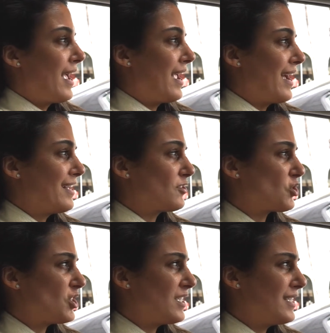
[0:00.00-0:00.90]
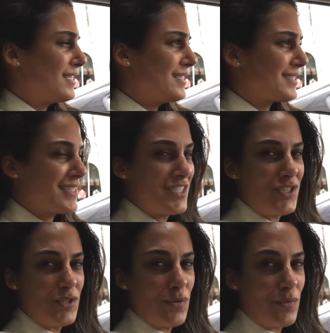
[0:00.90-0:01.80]
And she's
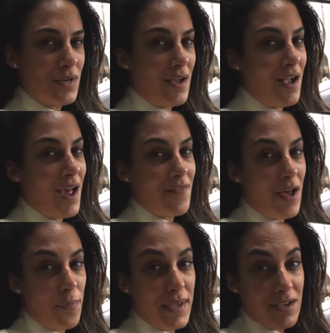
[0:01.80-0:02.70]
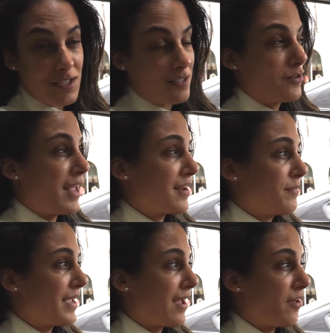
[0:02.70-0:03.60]
into kind of helping us learn how to
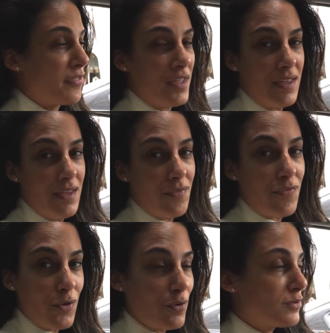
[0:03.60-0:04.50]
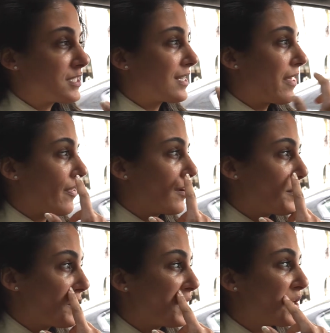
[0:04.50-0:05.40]
make healthy foods. And I thought it would
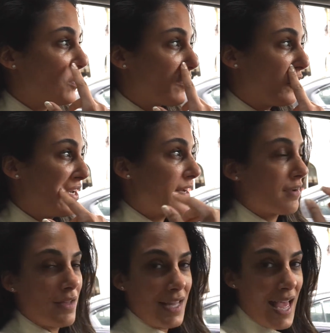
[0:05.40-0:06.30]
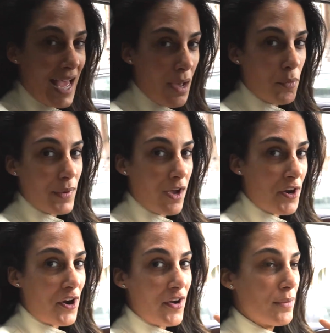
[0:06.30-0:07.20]
be really cool if we did a collab where we got
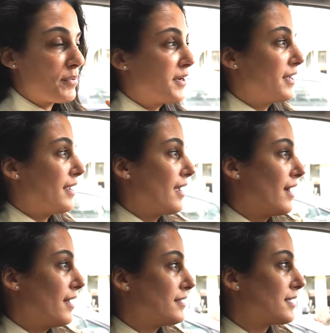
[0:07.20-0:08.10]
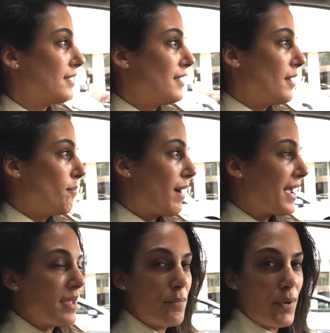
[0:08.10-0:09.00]
her input and
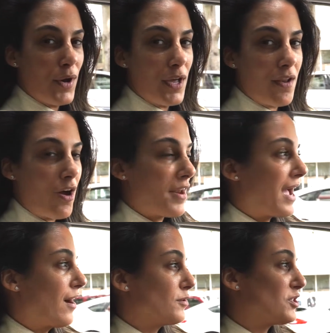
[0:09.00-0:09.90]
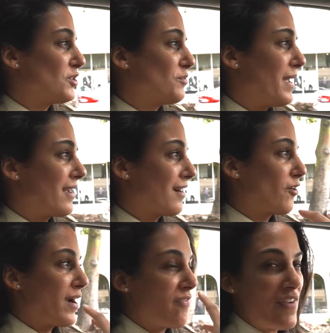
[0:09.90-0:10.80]
my input on how to make a
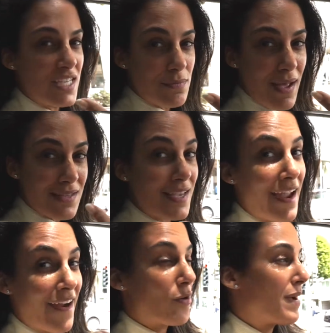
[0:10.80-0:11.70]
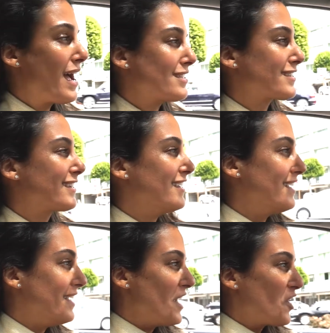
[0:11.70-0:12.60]
great face mask, hair mask,
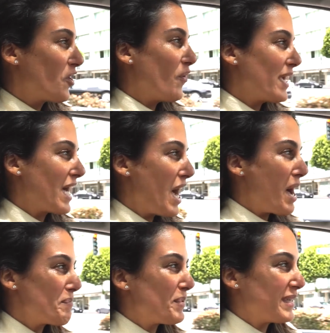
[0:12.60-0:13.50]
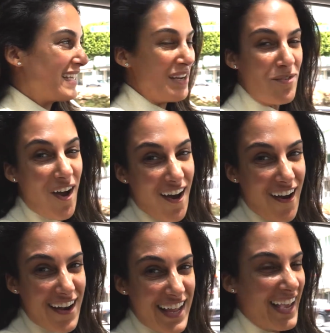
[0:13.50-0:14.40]
growing up in
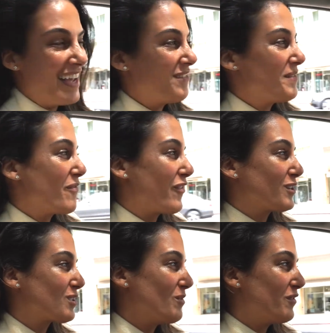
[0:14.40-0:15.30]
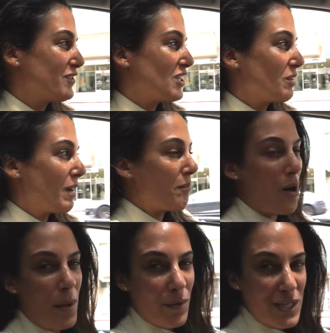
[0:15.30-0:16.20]
Iran and when we first moved here, my
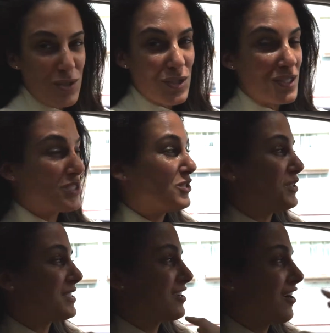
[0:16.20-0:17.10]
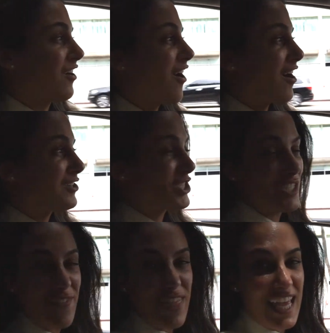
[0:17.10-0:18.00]
mom always used to do this
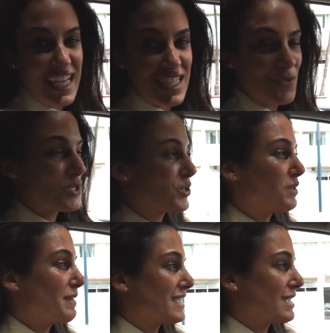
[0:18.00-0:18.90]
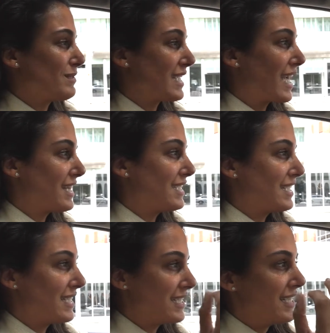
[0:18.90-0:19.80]
concoction of things where she would mix them together
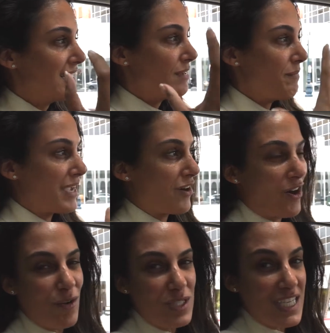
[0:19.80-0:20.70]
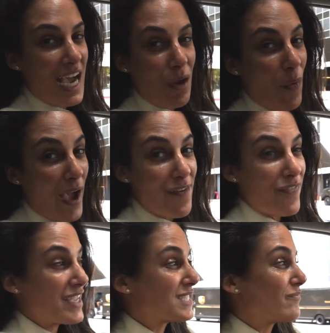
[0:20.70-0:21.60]
and make her own DIY
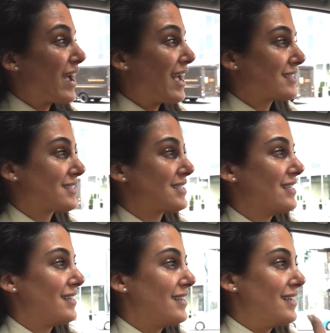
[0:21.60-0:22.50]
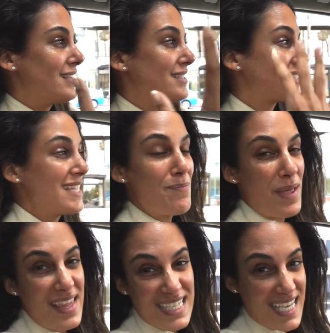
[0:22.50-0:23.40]
face masks and sleep
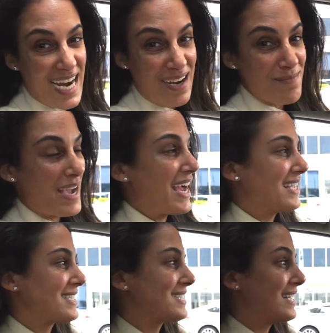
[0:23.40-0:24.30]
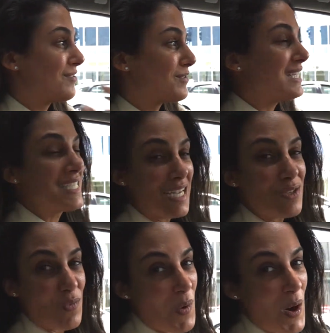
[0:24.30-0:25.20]
in these hair masks. And it really
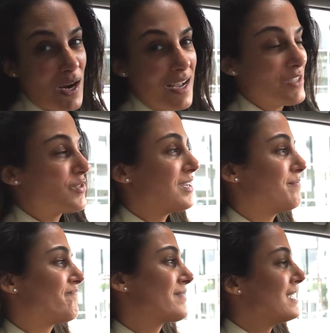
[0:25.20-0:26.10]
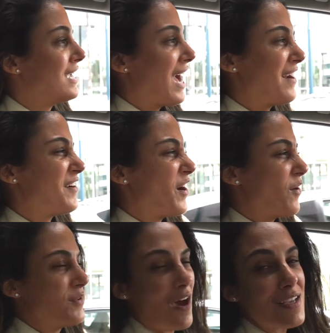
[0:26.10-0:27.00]
does work. I do them, I don't
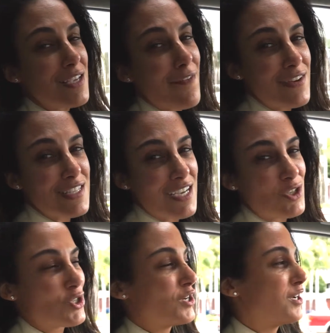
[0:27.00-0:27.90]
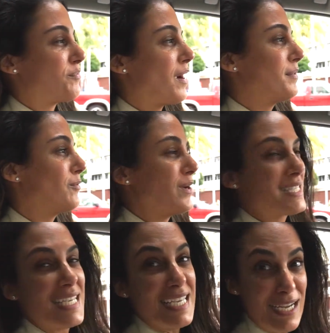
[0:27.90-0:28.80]
know, not as often as I should, probably
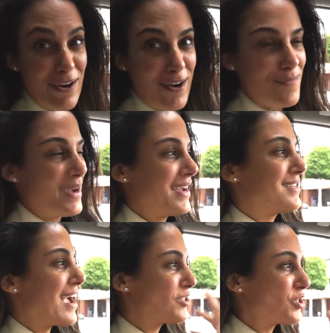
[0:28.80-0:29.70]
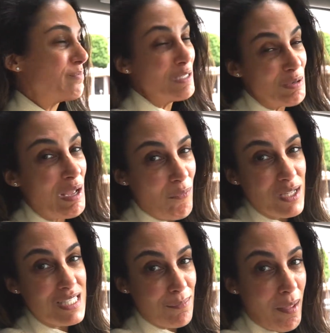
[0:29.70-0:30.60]
once a year, but I should be doing it
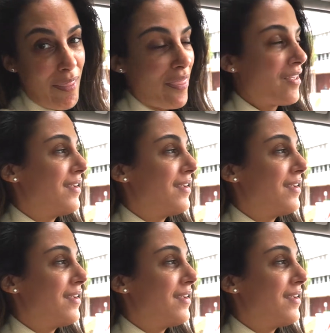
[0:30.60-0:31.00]
once a month.